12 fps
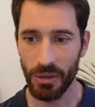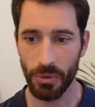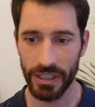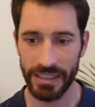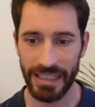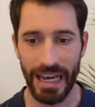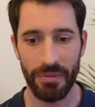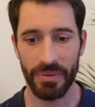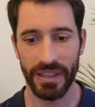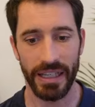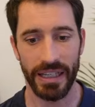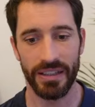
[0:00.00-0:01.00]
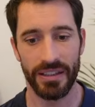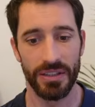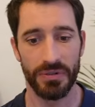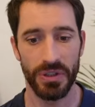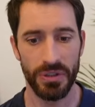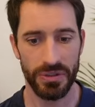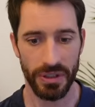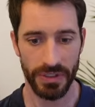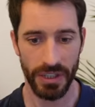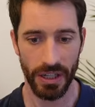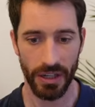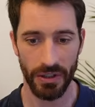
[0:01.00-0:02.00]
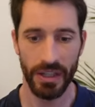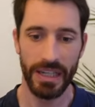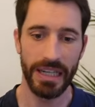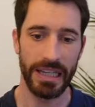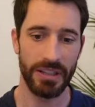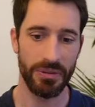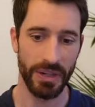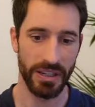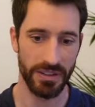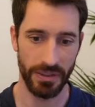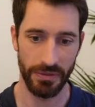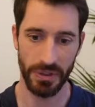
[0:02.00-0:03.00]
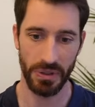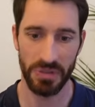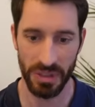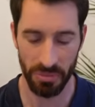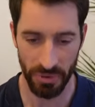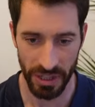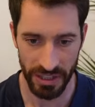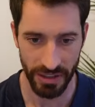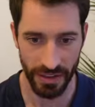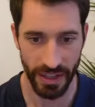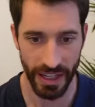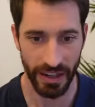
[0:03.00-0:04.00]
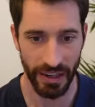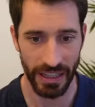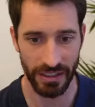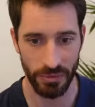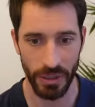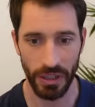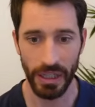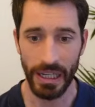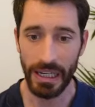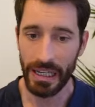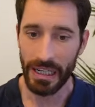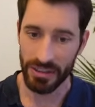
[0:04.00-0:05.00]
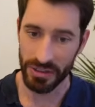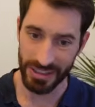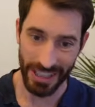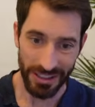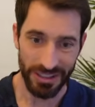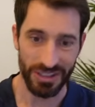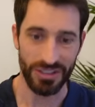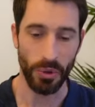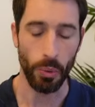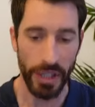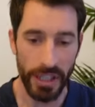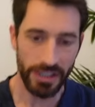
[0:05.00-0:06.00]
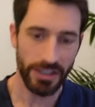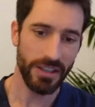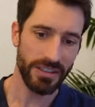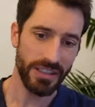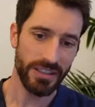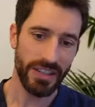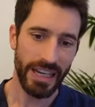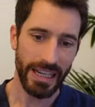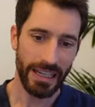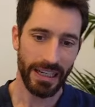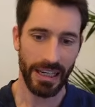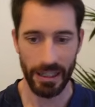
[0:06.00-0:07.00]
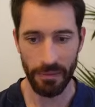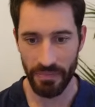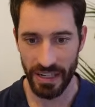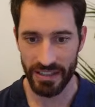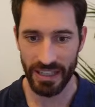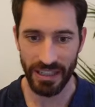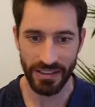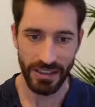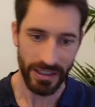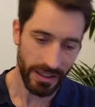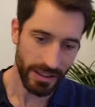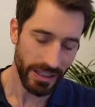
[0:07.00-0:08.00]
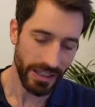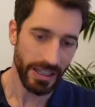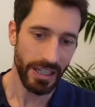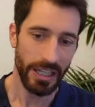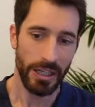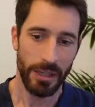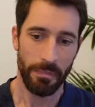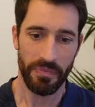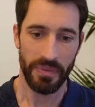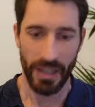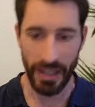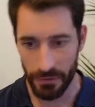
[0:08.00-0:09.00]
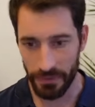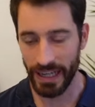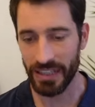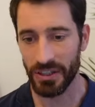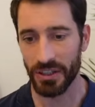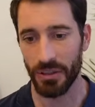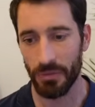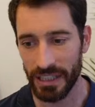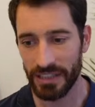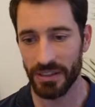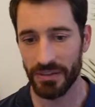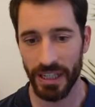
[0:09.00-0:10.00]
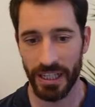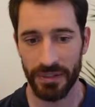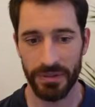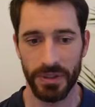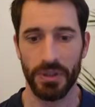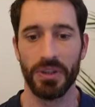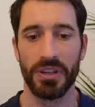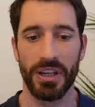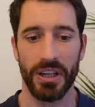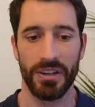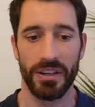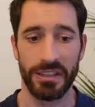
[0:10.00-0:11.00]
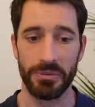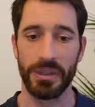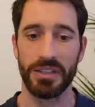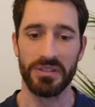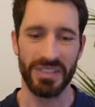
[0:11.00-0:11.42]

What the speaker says: what is happening in the diffuser of the car and triggers flow separation there as well. So it's not just the wheel causing drag, it's actually the effect on the rest of the airflow on the car as well. So